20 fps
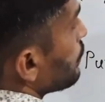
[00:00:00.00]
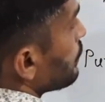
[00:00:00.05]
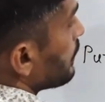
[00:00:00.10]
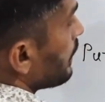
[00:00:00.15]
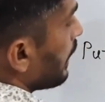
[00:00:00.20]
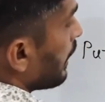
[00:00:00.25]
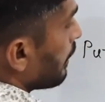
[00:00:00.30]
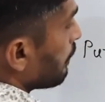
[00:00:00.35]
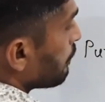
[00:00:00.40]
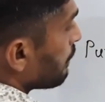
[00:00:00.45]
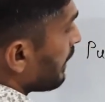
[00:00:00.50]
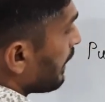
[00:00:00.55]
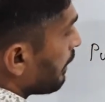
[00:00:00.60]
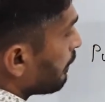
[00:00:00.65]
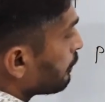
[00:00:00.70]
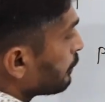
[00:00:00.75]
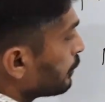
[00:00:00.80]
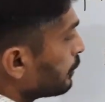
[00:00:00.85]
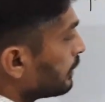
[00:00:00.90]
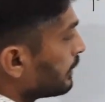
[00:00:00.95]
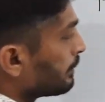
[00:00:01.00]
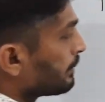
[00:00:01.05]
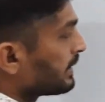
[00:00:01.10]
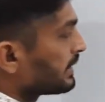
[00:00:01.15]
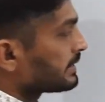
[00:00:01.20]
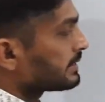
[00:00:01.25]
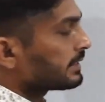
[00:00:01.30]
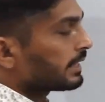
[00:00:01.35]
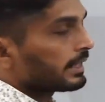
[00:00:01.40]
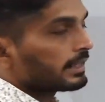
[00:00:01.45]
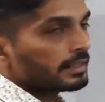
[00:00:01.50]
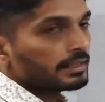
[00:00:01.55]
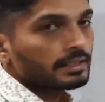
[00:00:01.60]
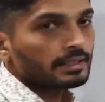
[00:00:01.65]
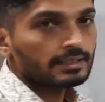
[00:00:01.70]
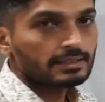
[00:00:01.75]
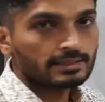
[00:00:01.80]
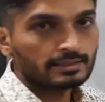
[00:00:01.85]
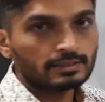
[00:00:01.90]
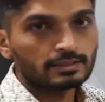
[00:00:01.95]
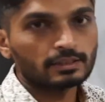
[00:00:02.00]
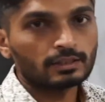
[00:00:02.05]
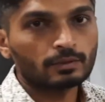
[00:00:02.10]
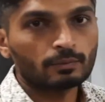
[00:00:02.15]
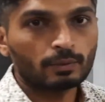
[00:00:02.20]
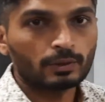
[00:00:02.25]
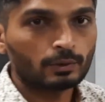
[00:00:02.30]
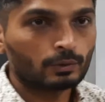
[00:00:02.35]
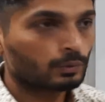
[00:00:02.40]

yeah, we have new limits and dx is equal